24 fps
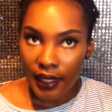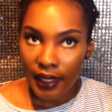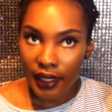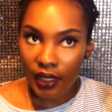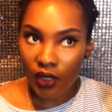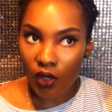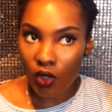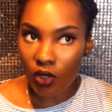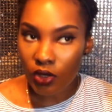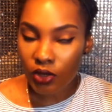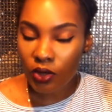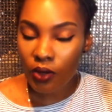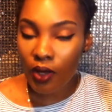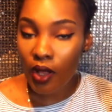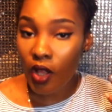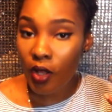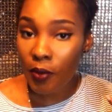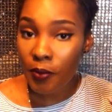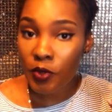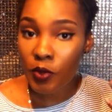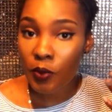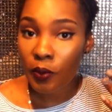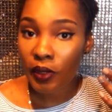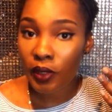It also
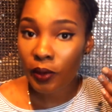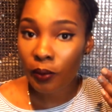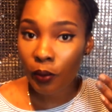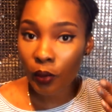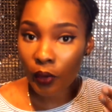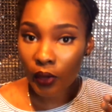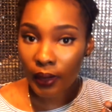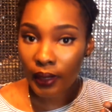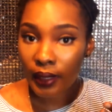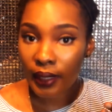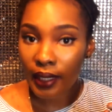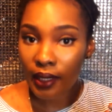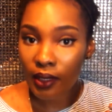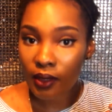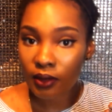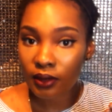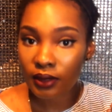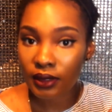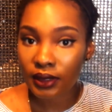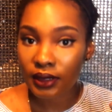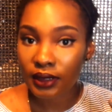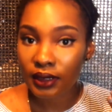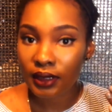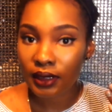helps with
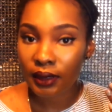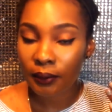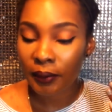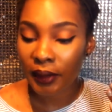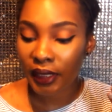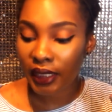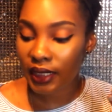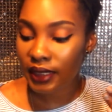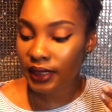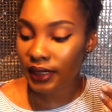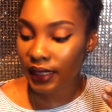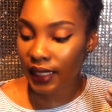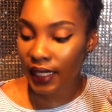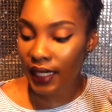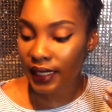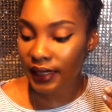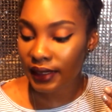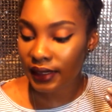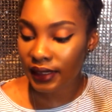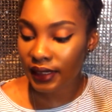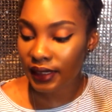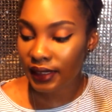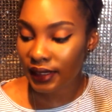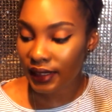breakouts because it
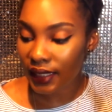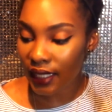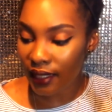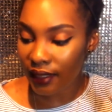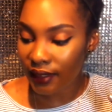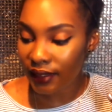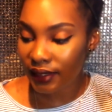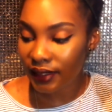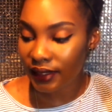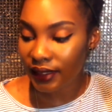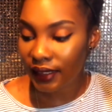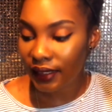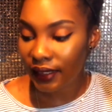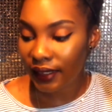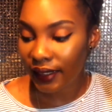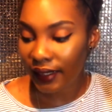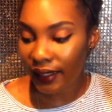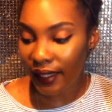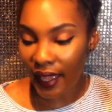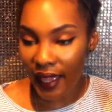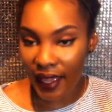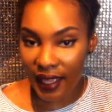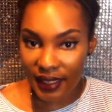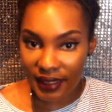has the salicylic
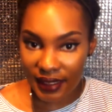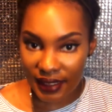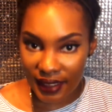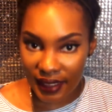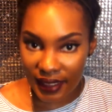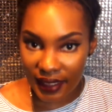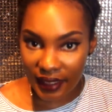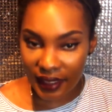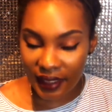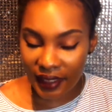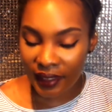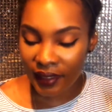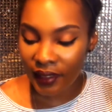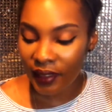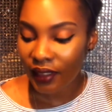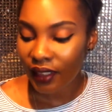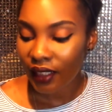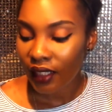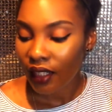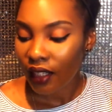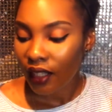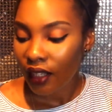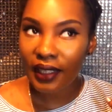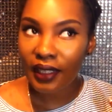acid in it.
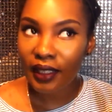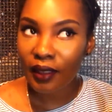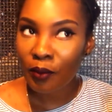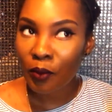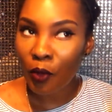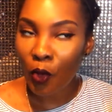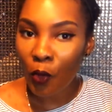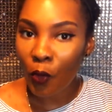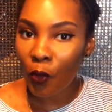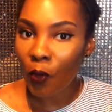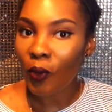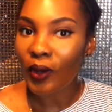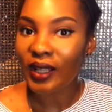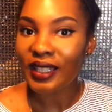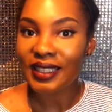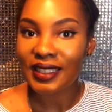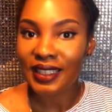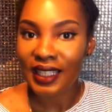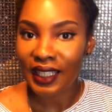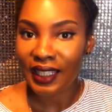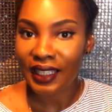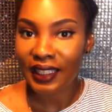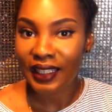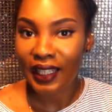Like, I'm always
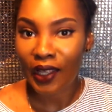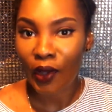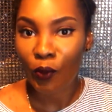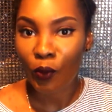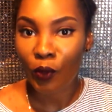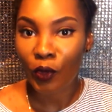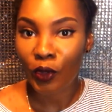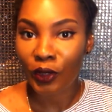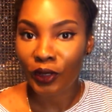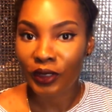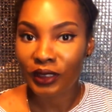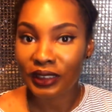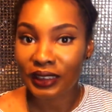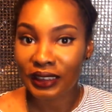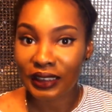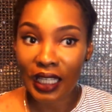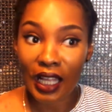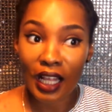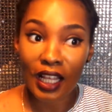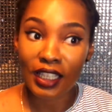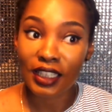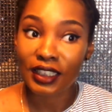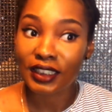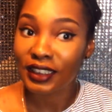saying that word,
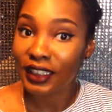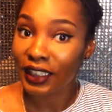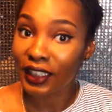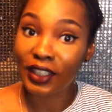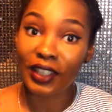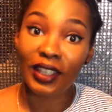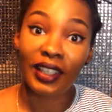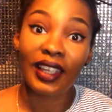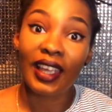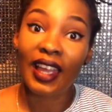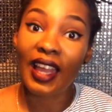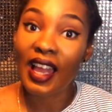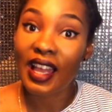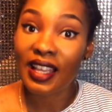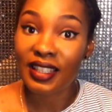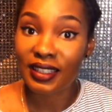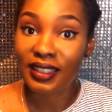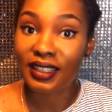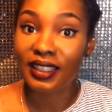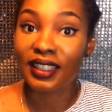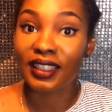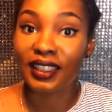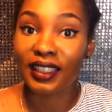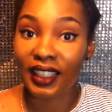salicylic
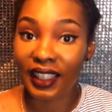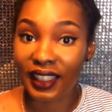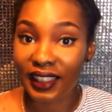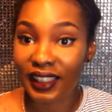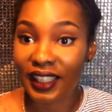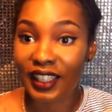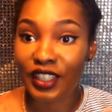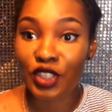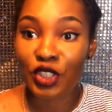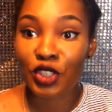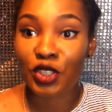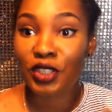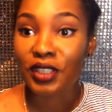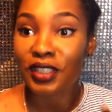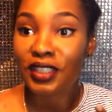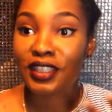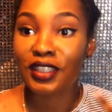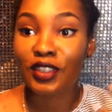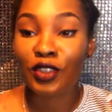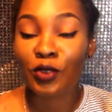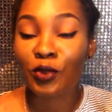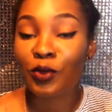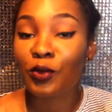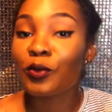acid. Like, that's
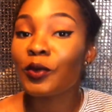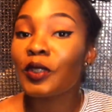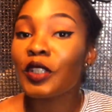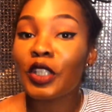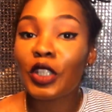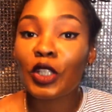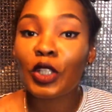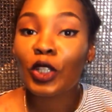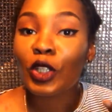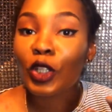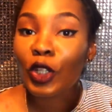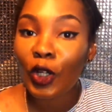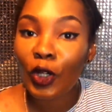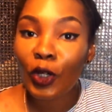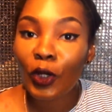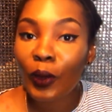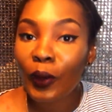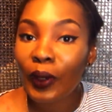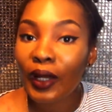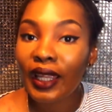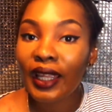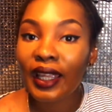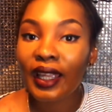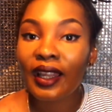just a
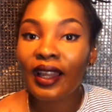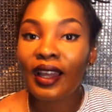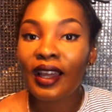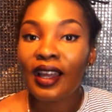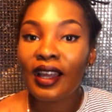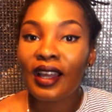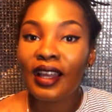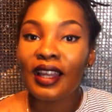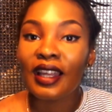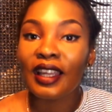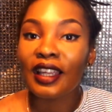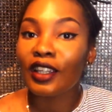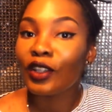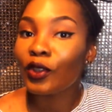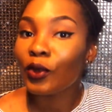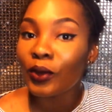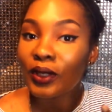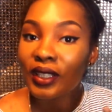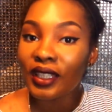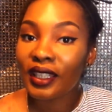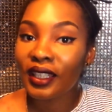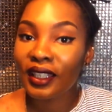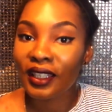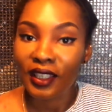reoccurring
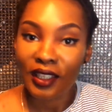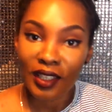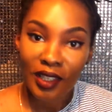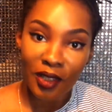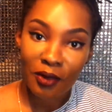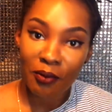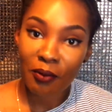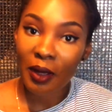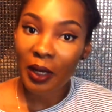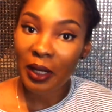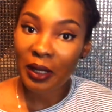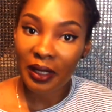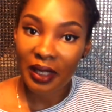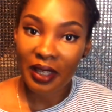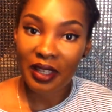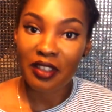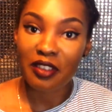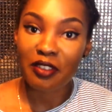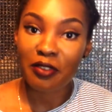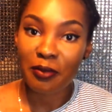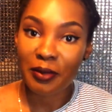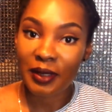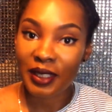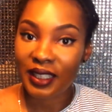ingredient in my
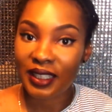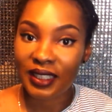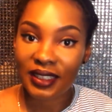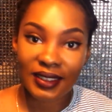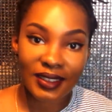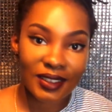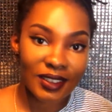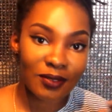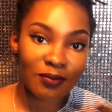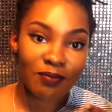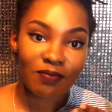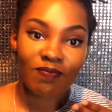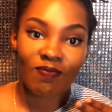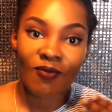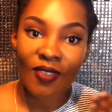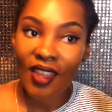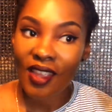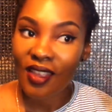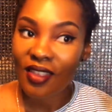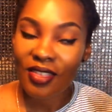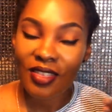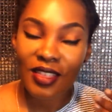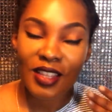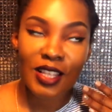life because
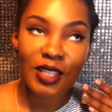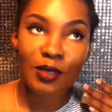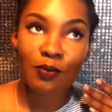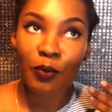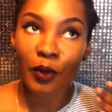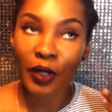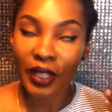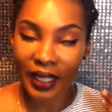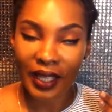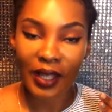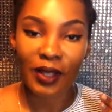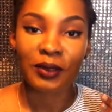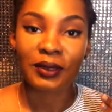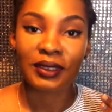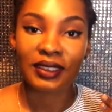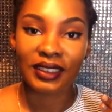it's breakouts.